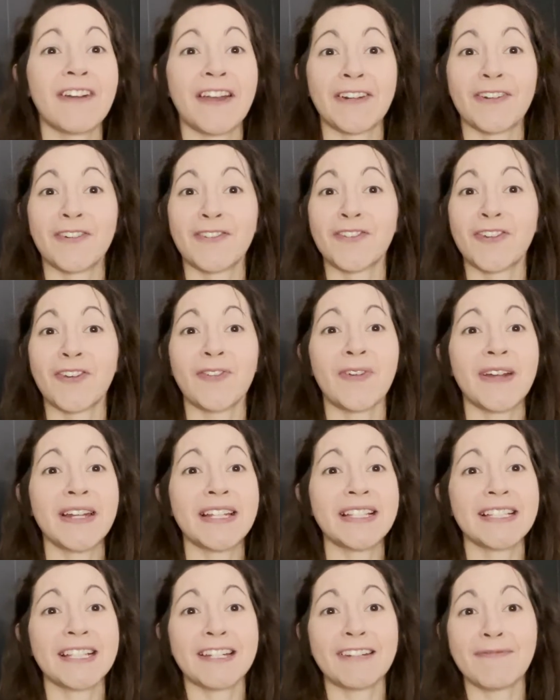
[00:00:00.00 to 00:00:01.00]
I don't know what
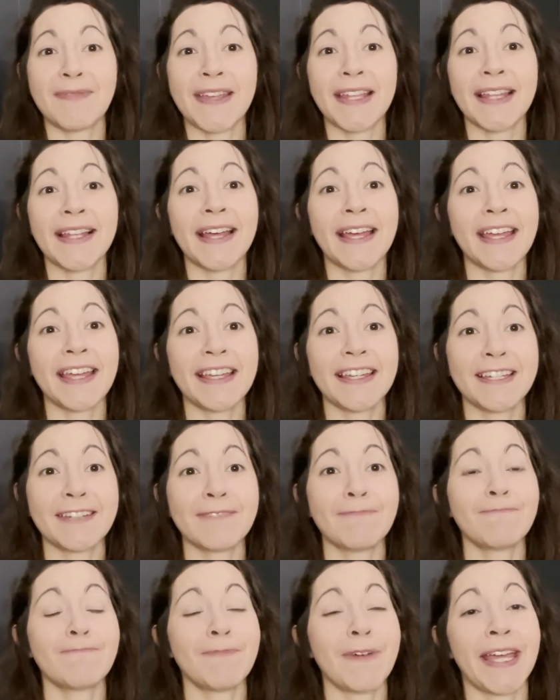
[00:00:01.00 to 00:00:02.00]
it's gonna be like,
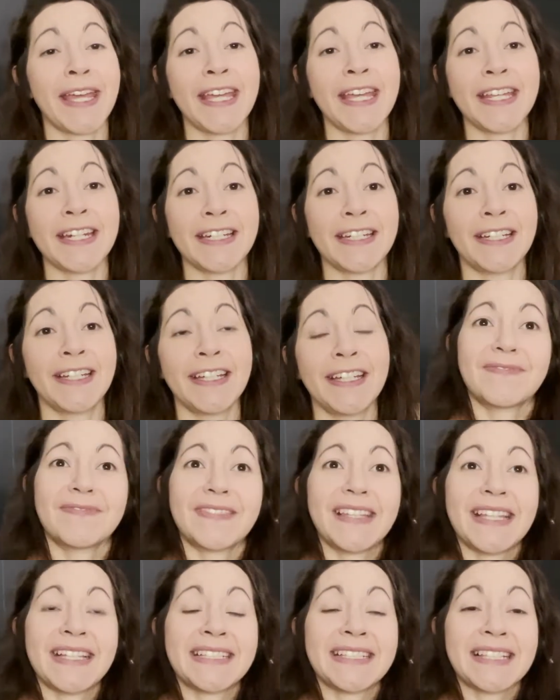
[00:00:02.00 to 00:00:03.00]
but
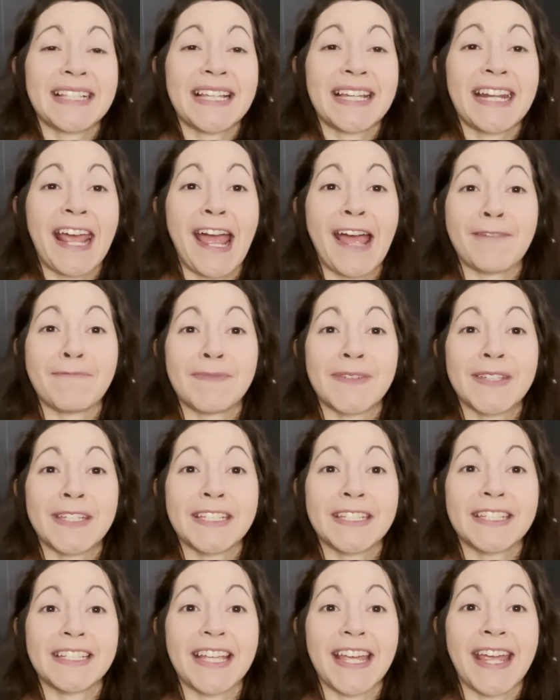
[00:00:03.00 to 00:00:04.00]
it's gonna
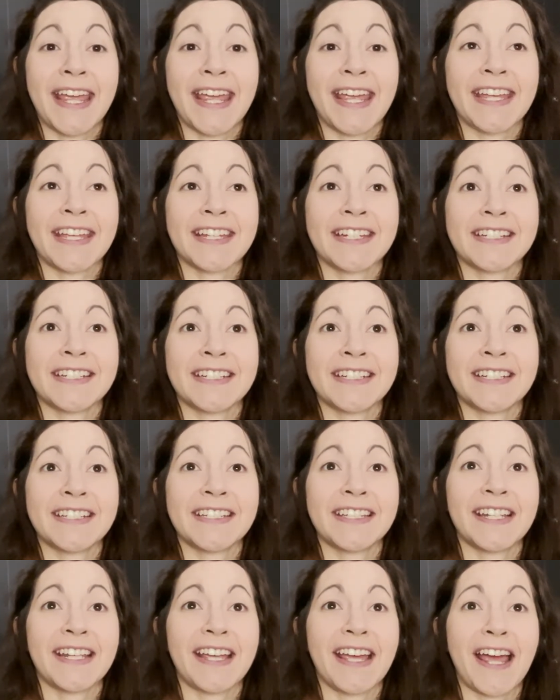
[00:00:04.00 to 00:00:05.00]
happen and
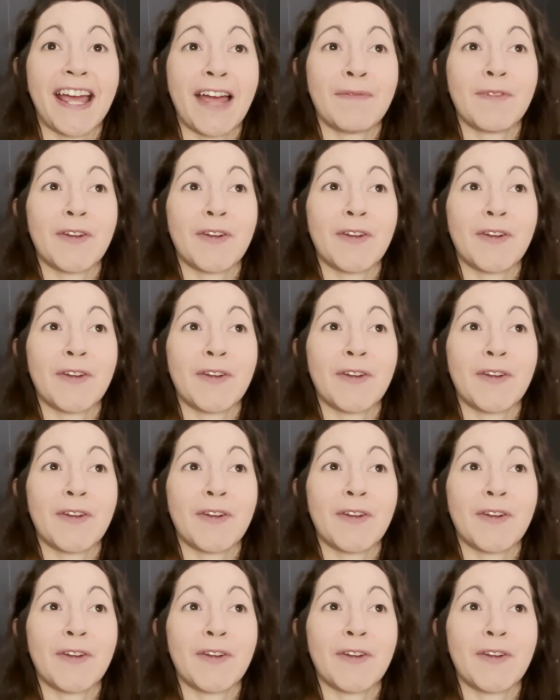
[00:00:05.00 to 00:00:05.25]
I'm